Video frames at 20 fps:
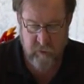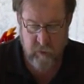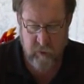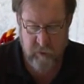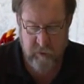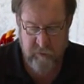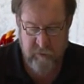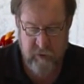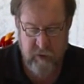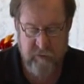
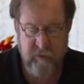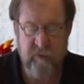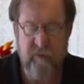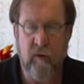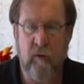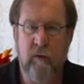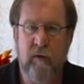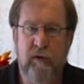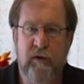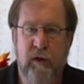for the
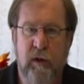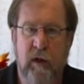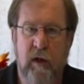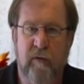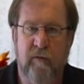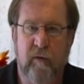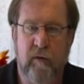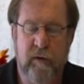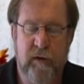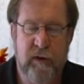different voltage
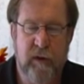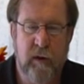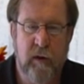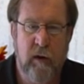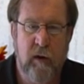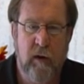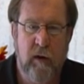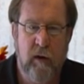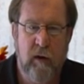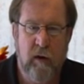
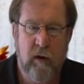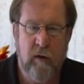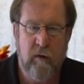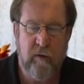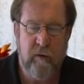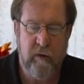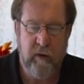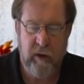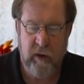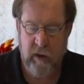levels,
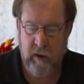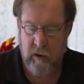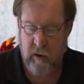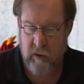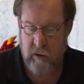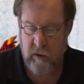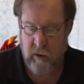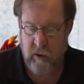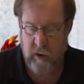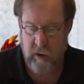
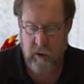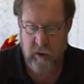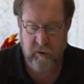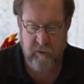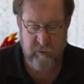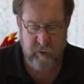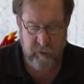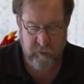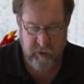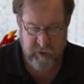then
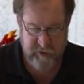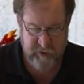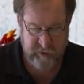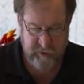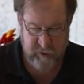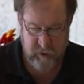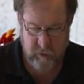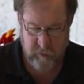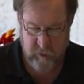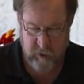you've been
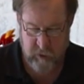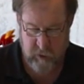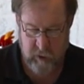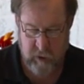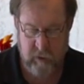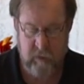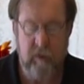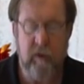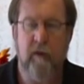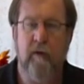missing
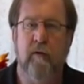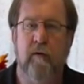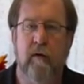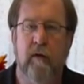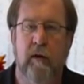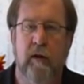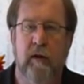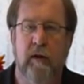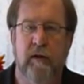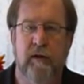something out there.
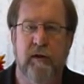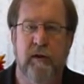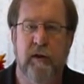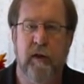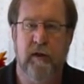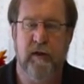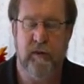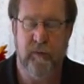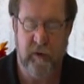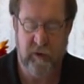You need to
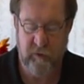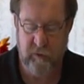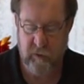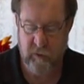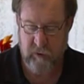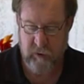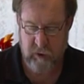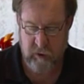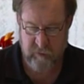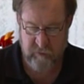check some other
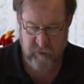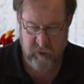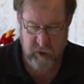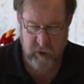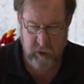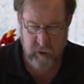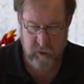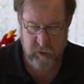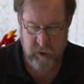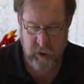YouTube
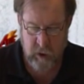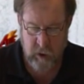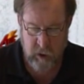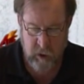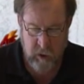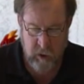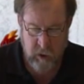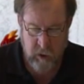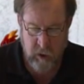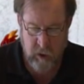videos.
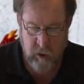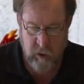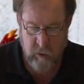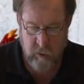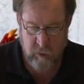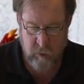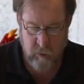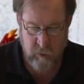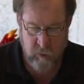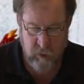
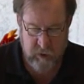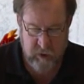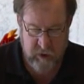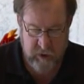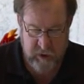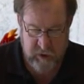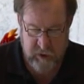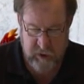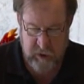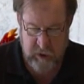
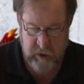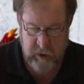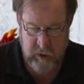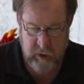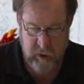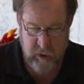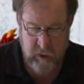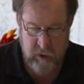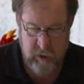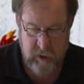What this
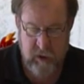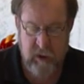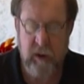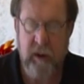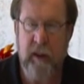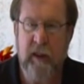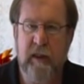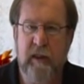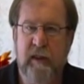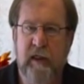
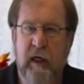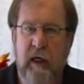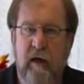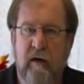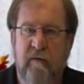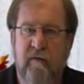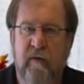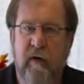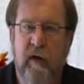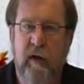is
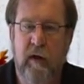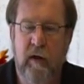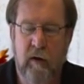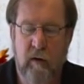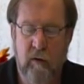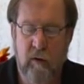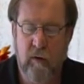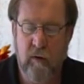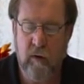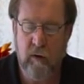a
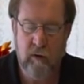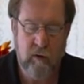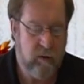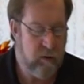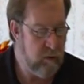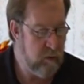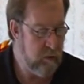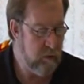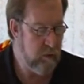video